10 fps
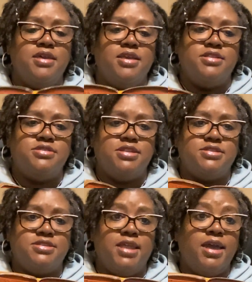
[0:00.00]
It
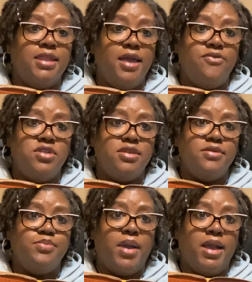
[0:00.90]
does not have any
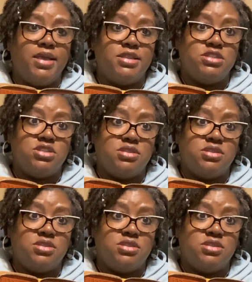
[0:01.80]
pockets